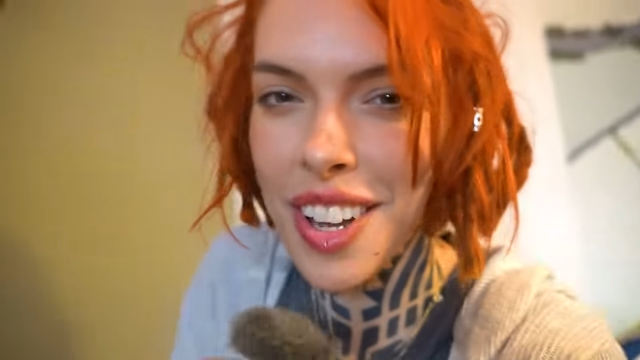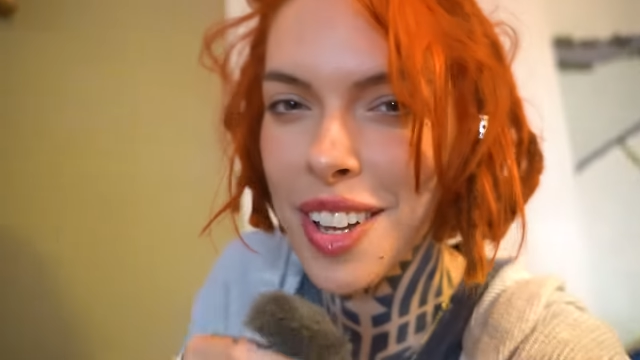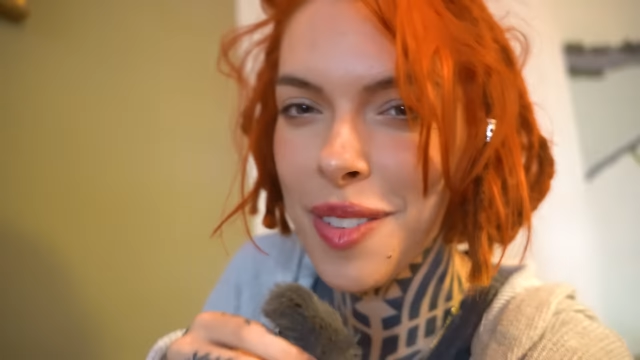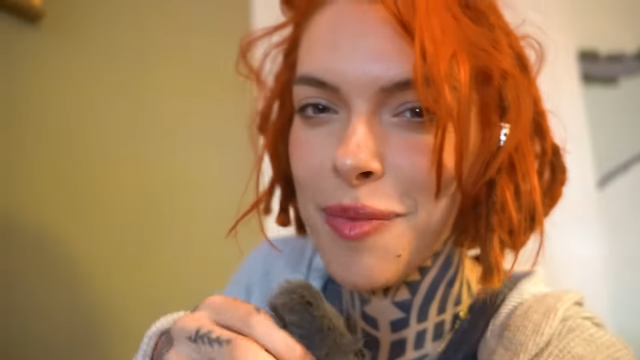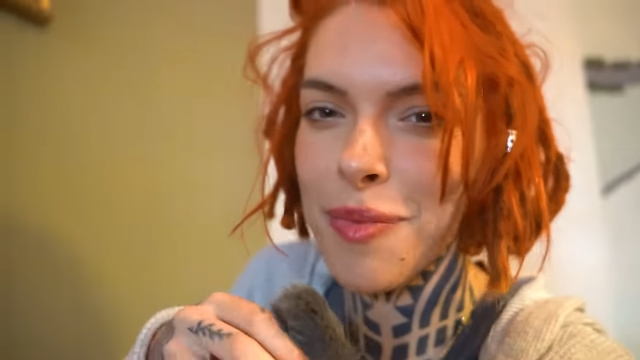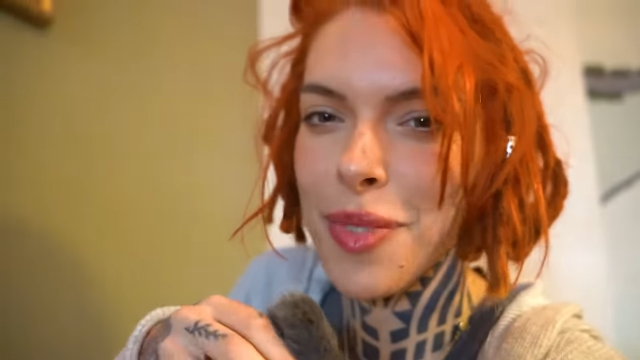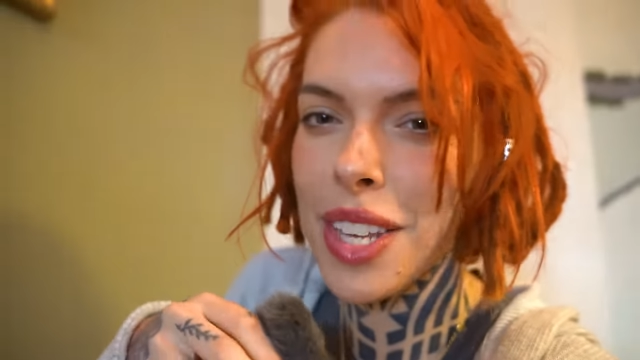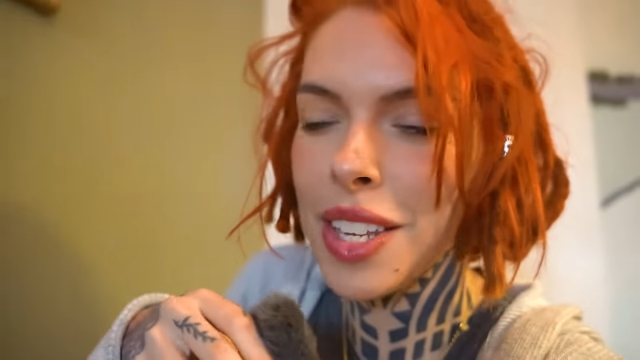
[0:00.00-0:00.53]

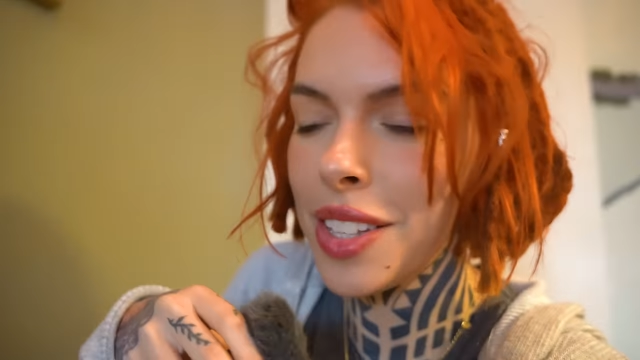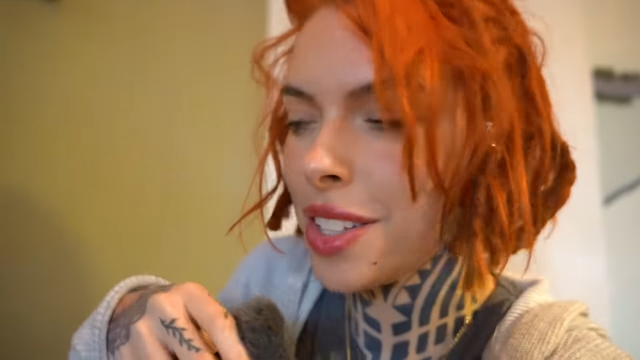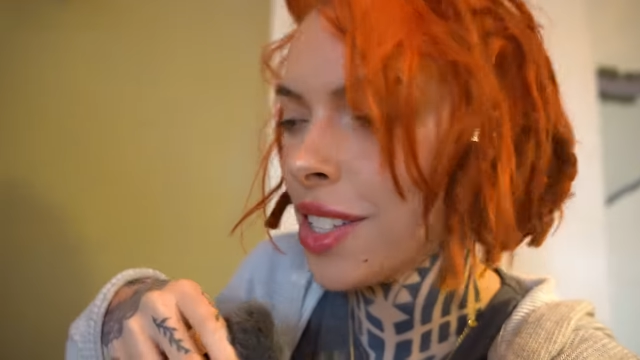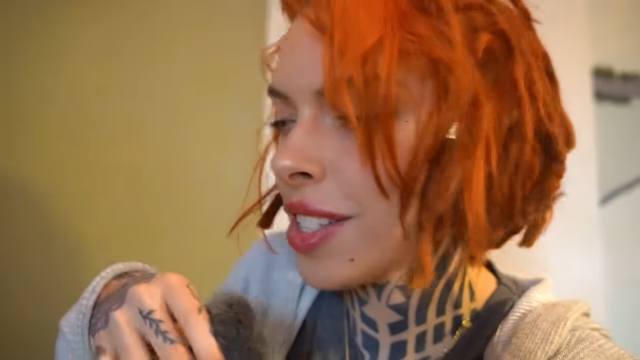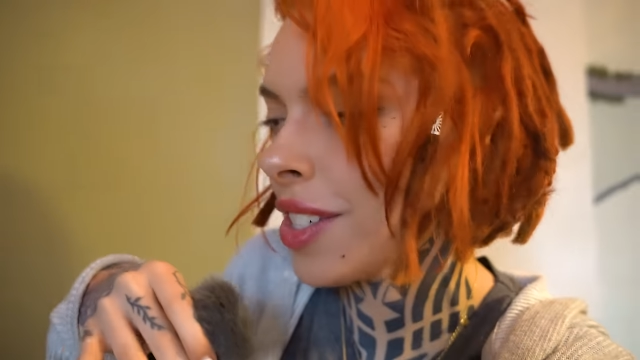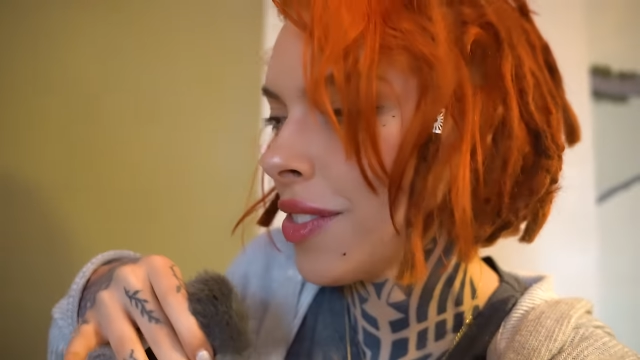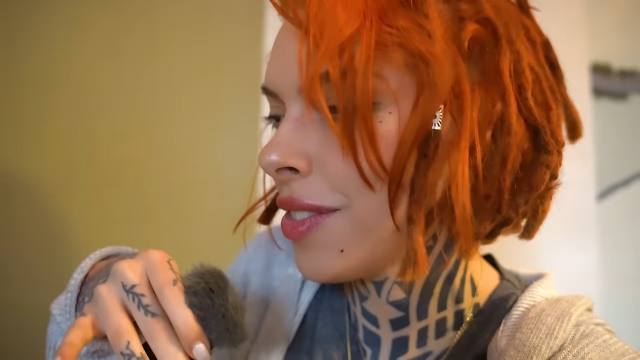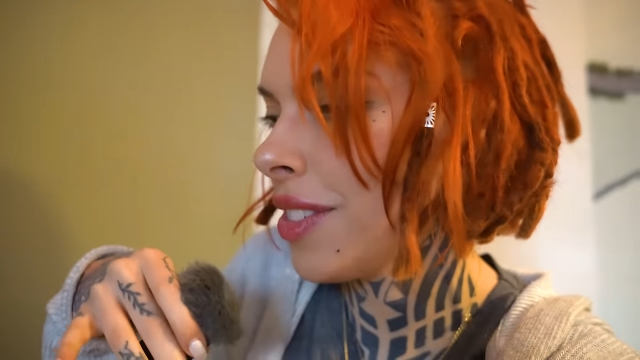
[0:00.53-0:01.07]

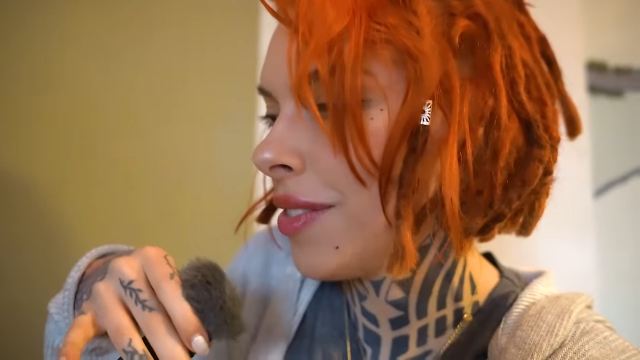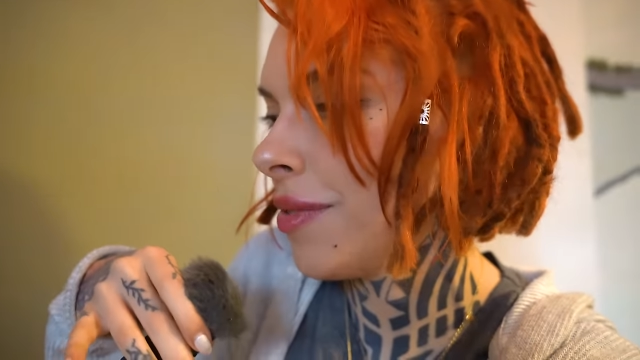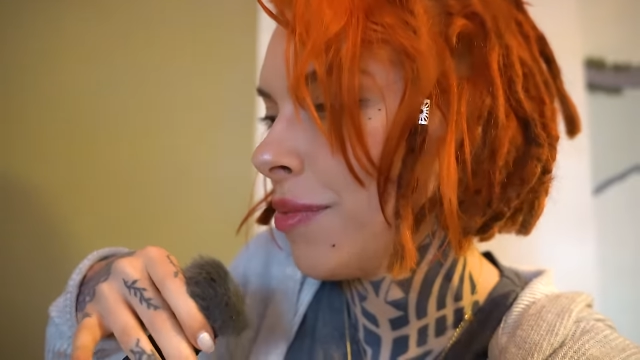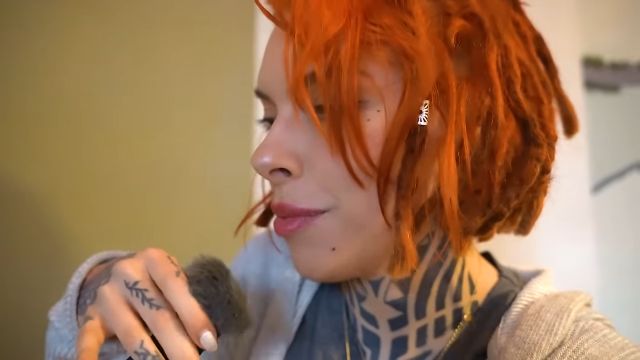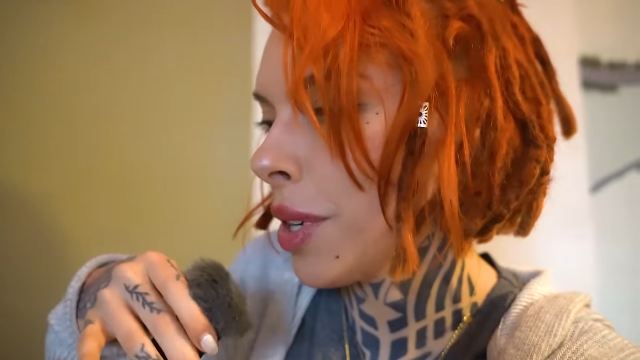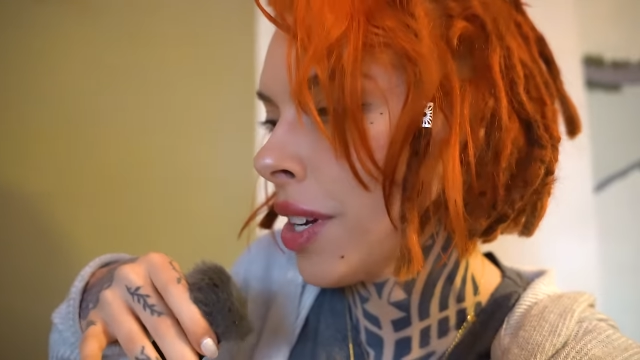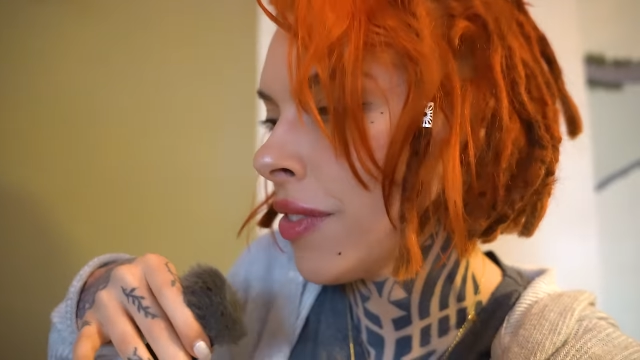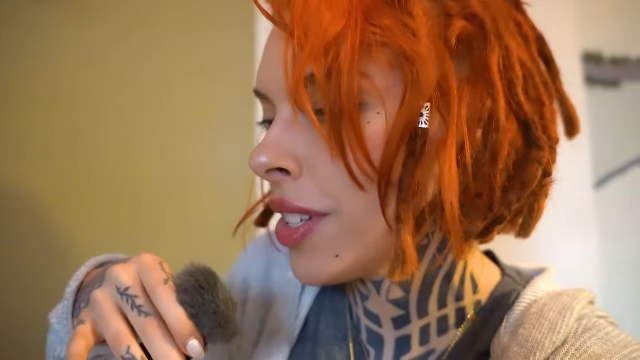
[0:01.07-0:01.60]
English
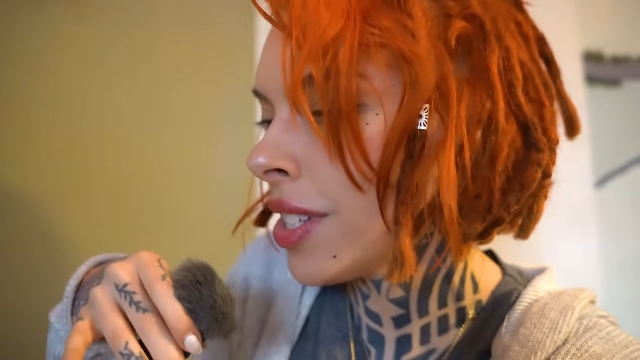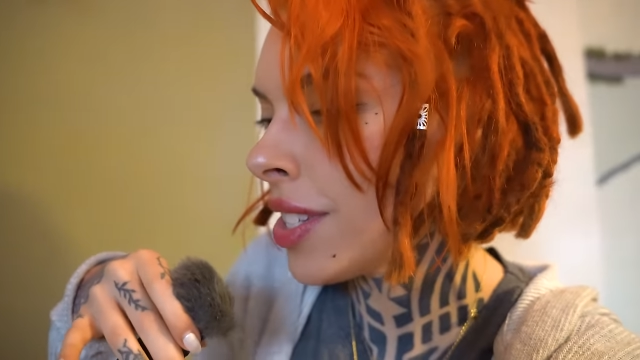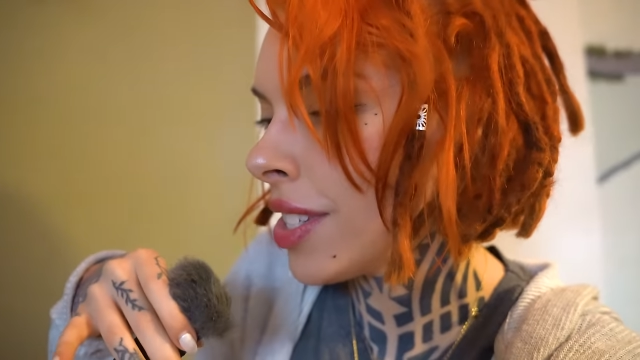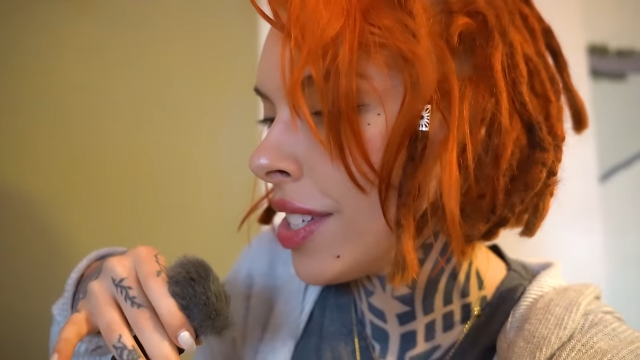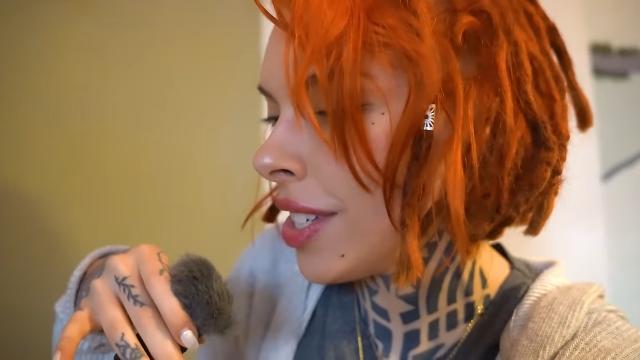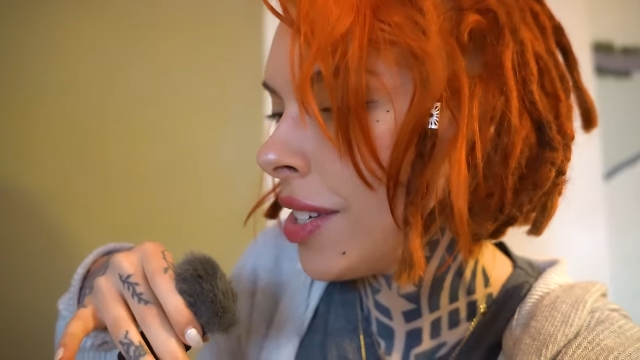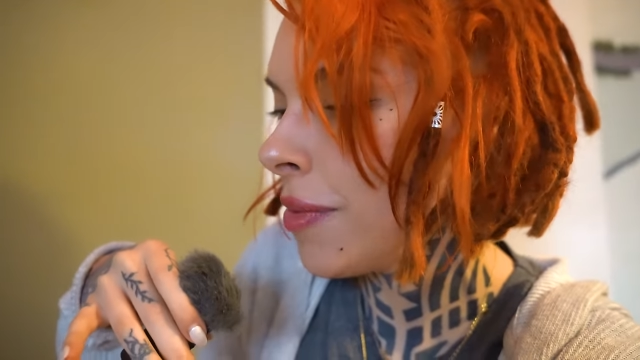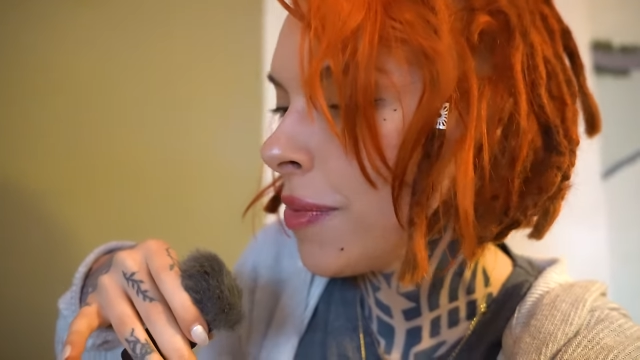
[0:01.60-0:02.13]
breakfast
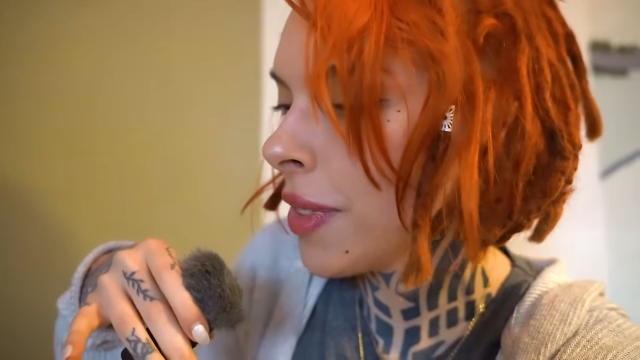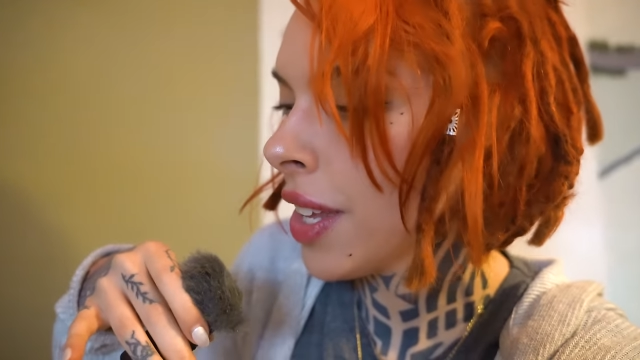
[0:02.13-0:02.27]
tea,